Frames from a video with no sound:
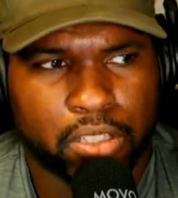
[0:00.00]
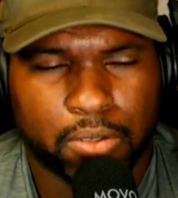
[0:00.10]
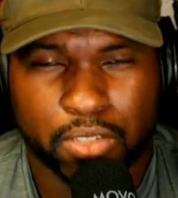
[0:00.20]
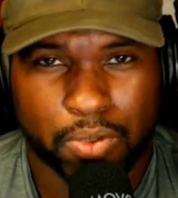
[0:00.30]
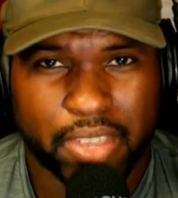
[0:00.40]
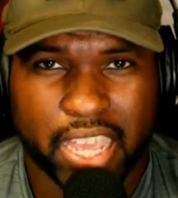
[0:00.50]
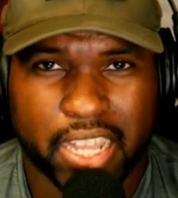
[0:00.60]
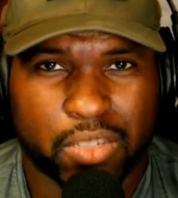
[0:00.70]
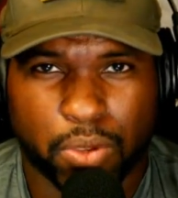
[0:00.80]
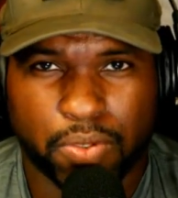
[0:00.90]
because we've
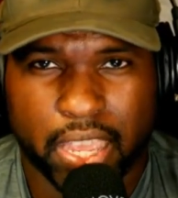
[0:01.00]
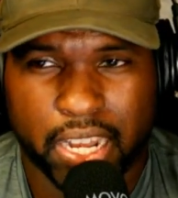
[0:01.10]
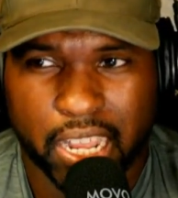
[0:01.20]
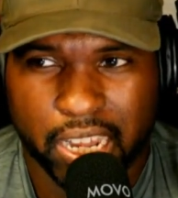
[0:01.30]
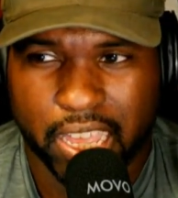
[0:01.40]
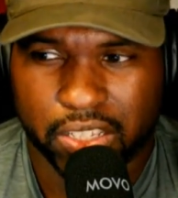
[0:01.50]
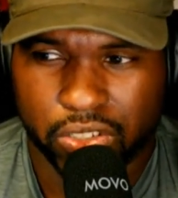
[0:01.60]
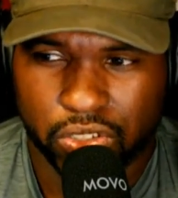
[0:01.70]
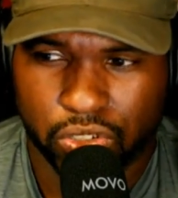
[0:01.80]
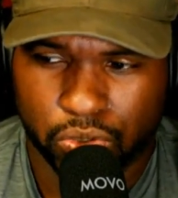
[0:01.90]
had our
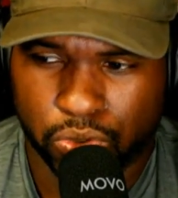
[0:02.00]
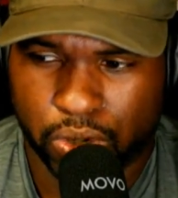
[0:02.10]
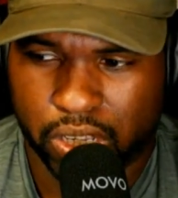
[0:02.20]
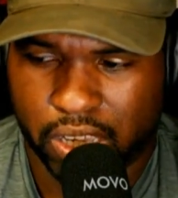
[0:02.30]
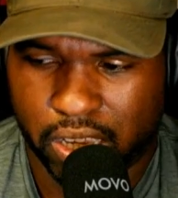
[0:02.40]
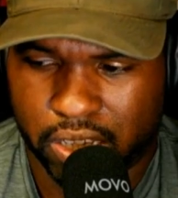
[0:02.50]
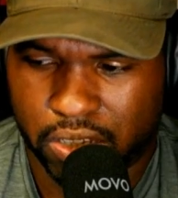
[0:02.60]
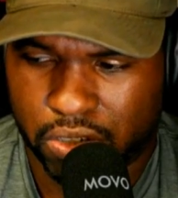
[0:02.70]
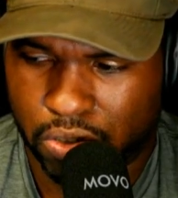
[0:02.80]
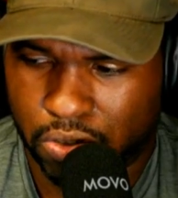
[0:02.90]
last three kids,
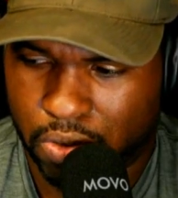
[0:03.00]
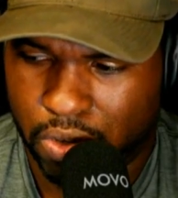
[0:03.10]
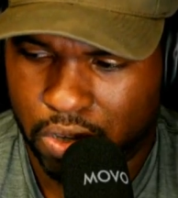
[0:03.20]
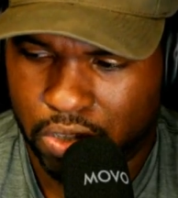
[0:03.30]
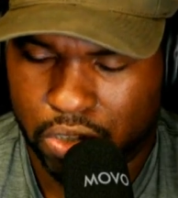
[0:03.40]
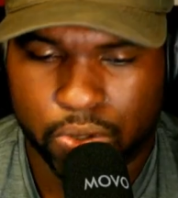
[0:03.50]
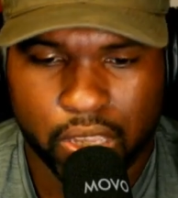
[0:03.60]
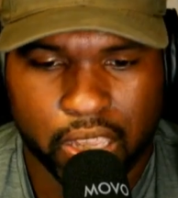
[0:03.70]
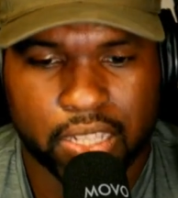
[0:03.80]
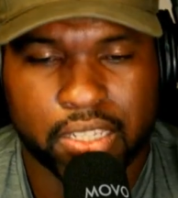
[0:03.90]
two
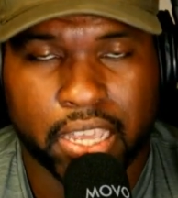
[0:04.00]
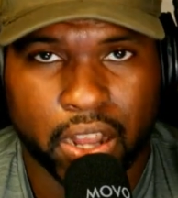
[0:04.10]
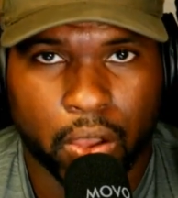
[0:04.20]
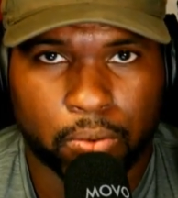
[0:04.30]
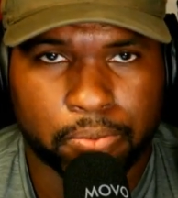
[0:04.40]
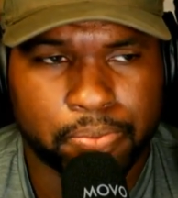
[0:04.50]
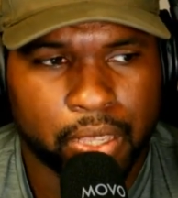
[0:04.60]
kids at home.